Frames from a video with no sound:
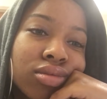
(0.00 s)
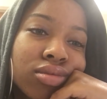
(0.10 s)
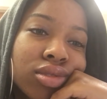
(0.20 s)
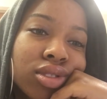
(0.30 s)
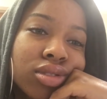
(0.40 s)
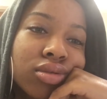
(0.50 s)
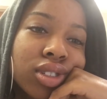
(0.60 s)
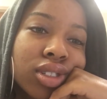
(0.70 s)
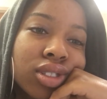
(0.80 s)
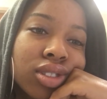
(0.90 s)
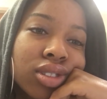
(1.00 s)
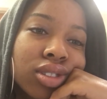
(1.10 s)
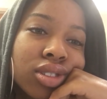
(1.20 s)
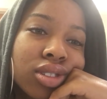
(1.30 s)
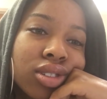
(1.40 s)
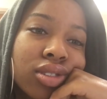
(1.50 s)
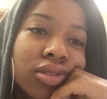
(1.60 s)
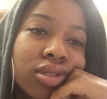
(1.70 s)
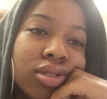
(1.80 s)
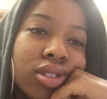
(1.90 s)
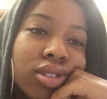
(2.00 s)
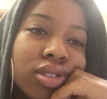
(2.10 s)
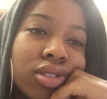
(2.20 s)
I'm so ready to get it over with.